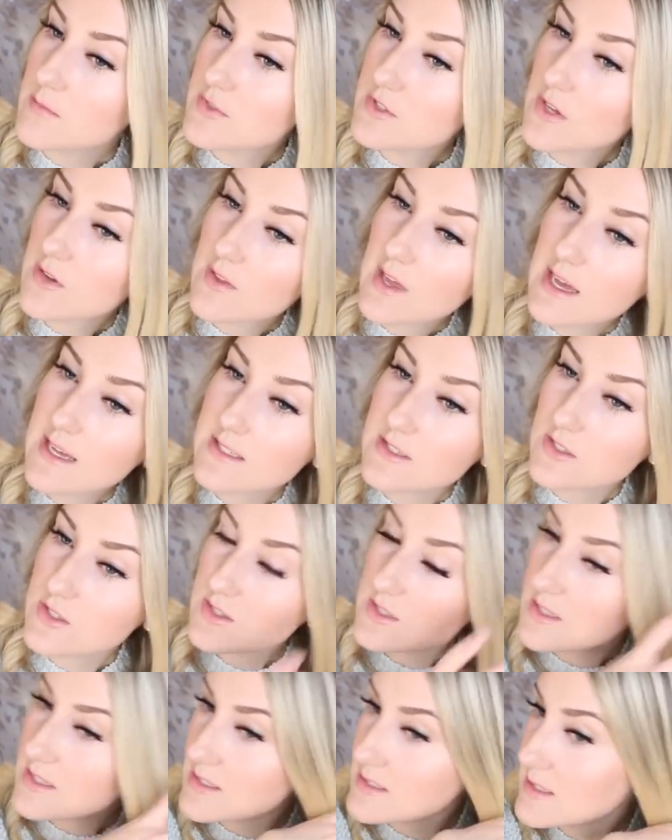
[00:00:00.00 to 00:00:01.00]
So that is
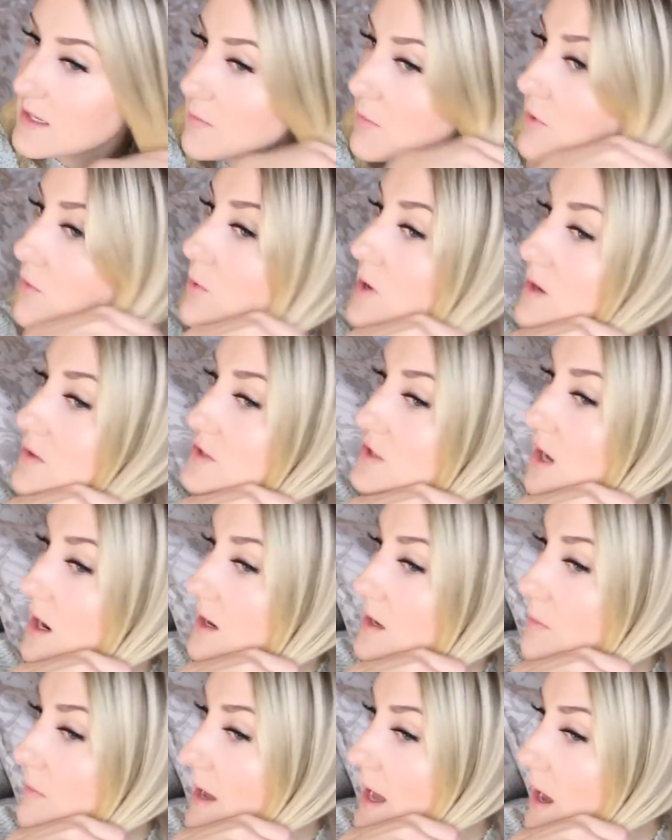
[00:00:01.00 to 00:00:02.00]
just an example. What I was
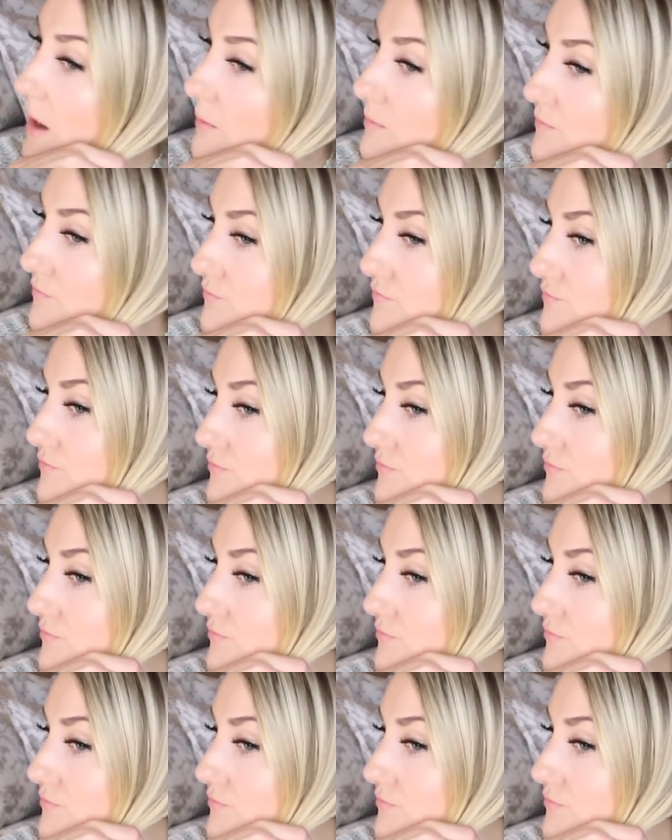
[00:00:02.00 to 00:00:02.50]
talking about